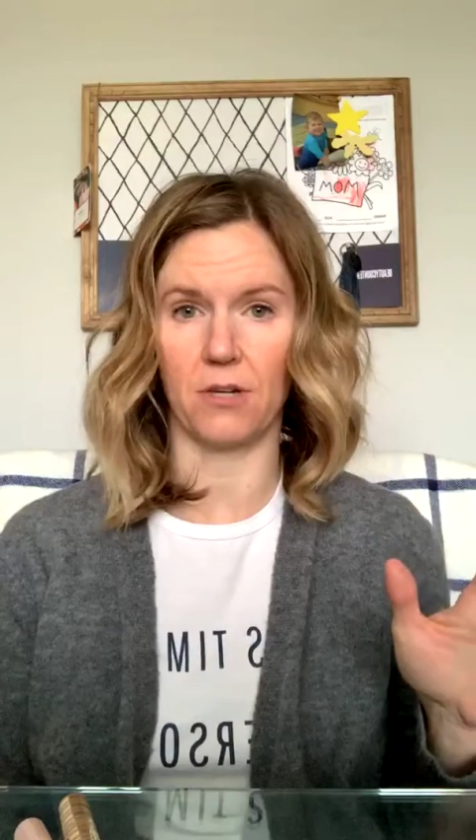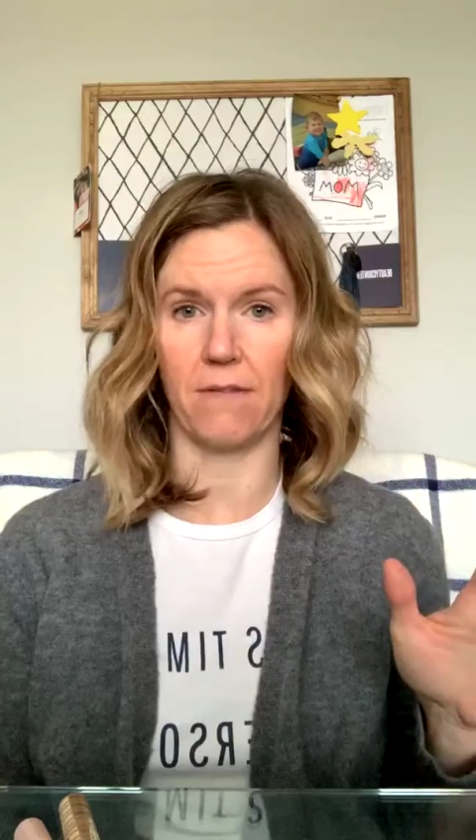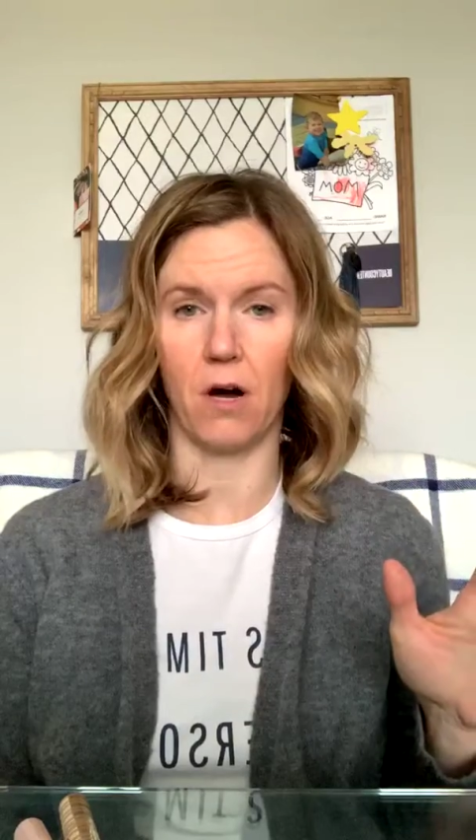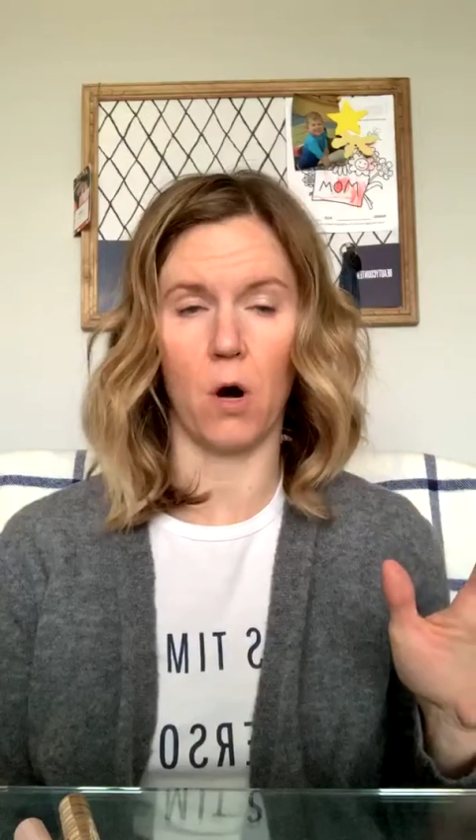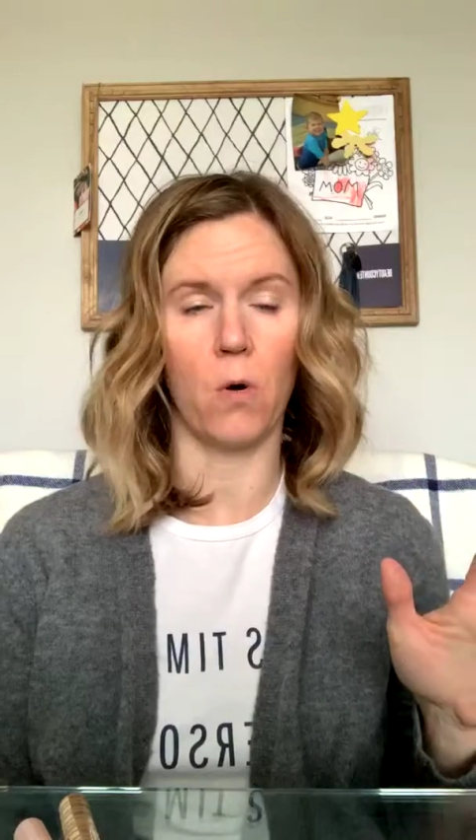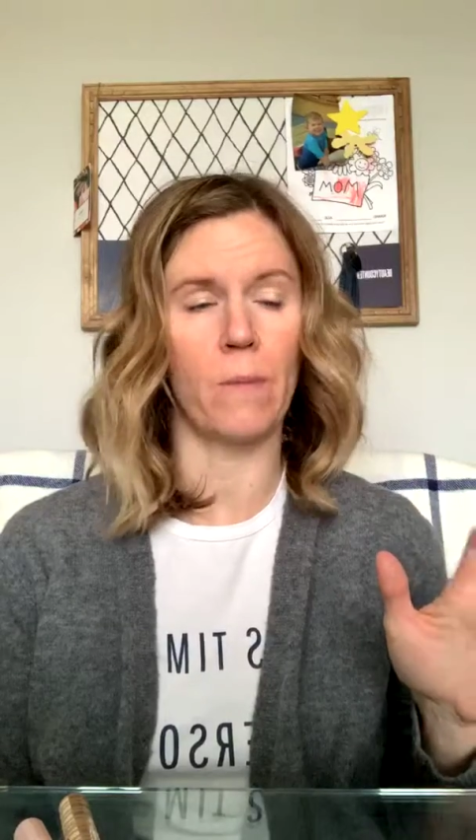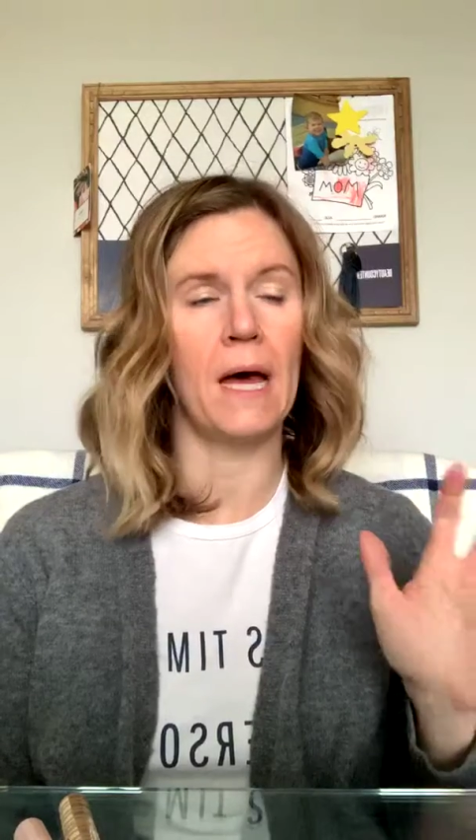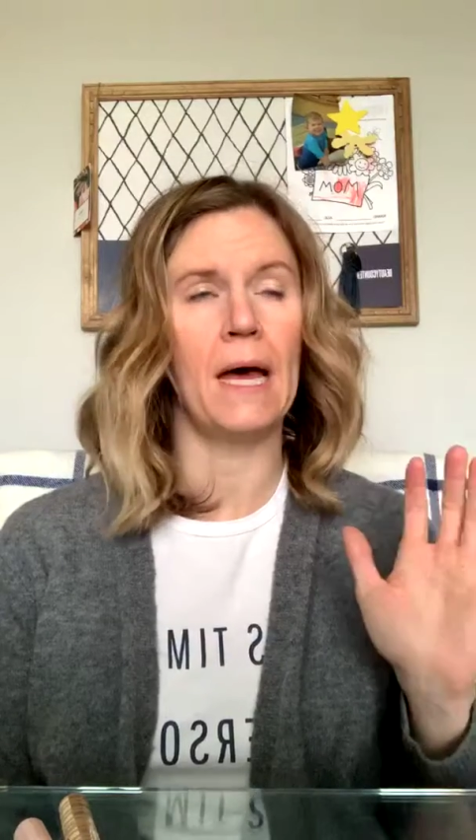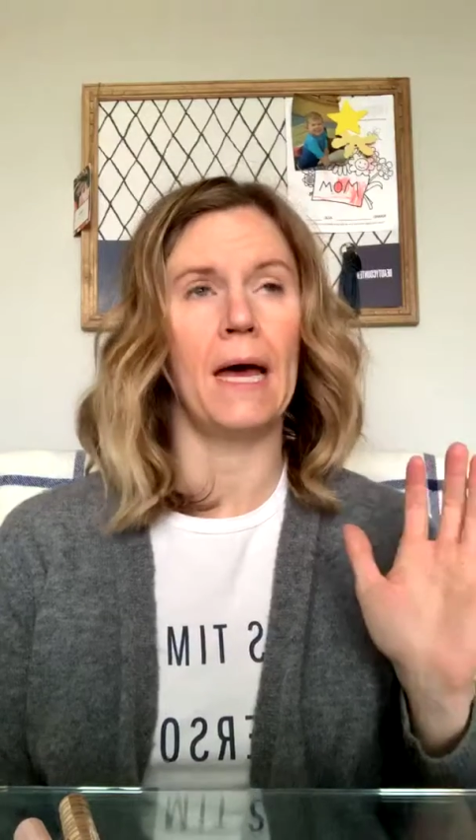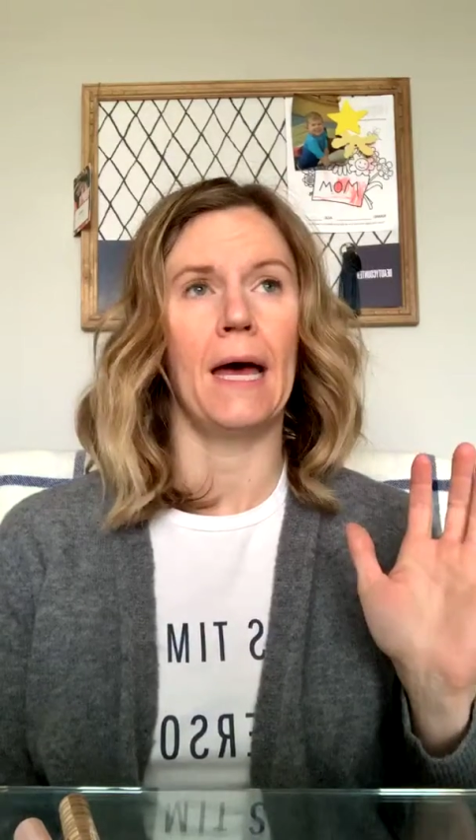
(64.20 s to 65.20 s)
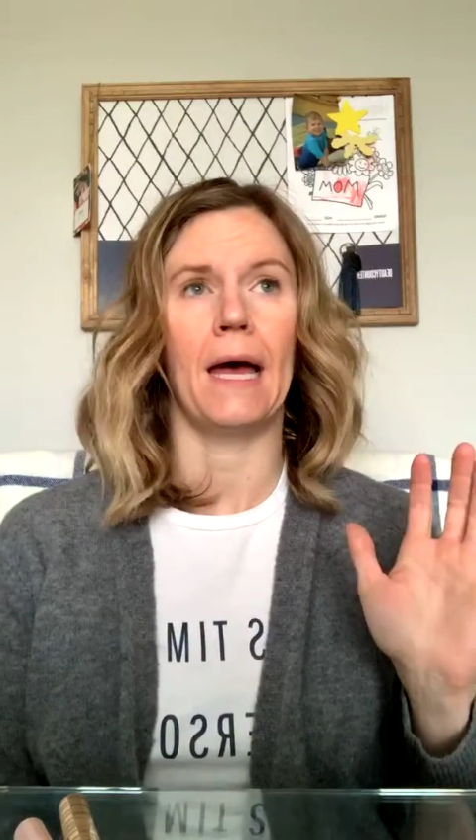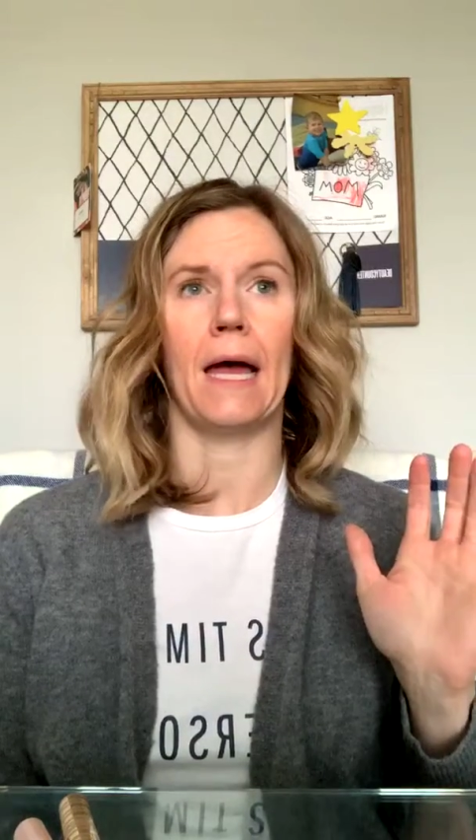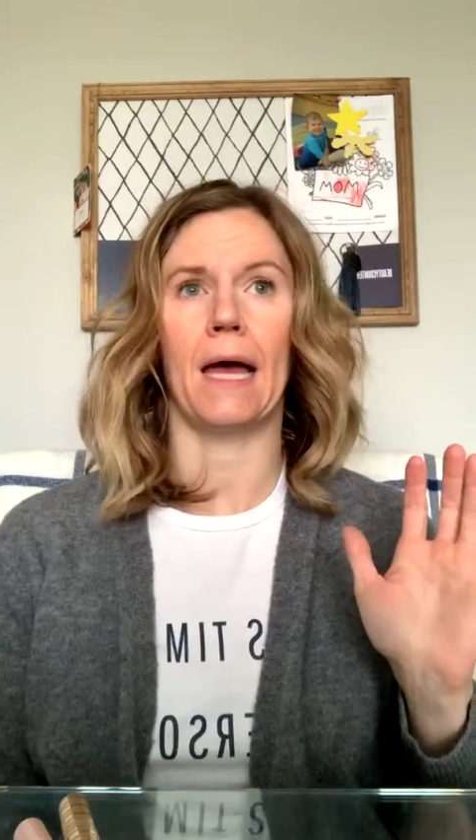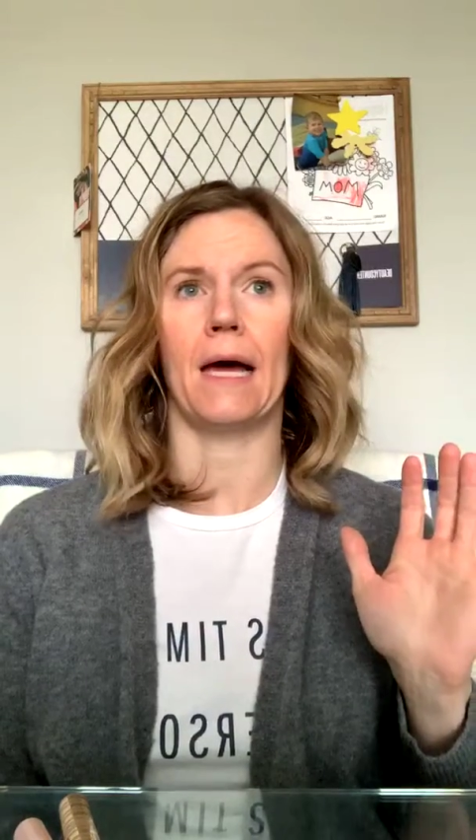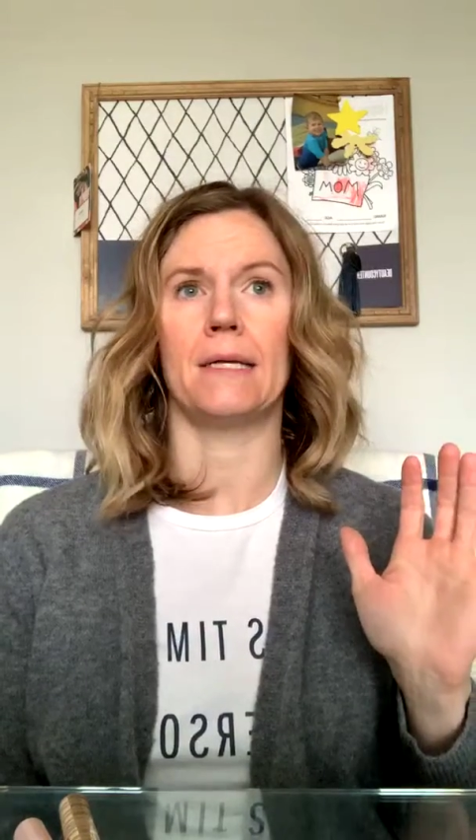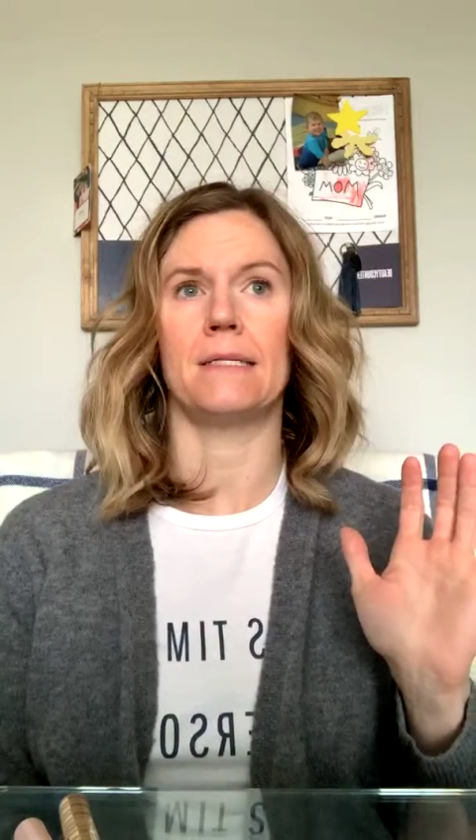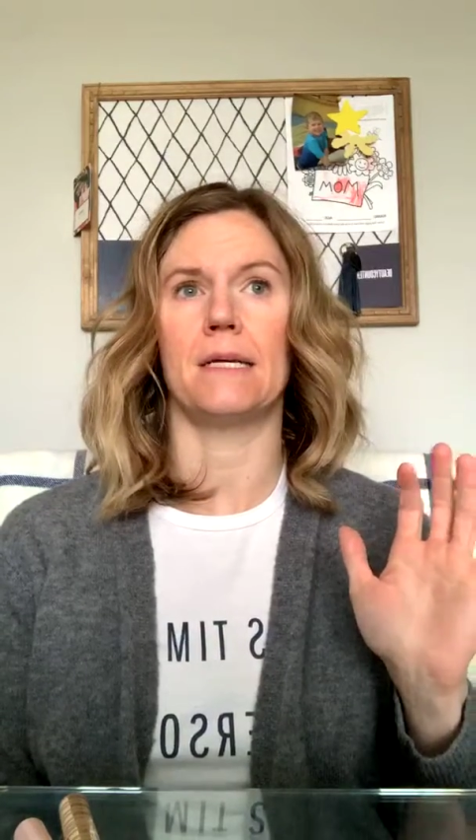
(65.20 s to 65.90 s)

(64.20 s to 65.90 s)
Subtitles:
drive it home, and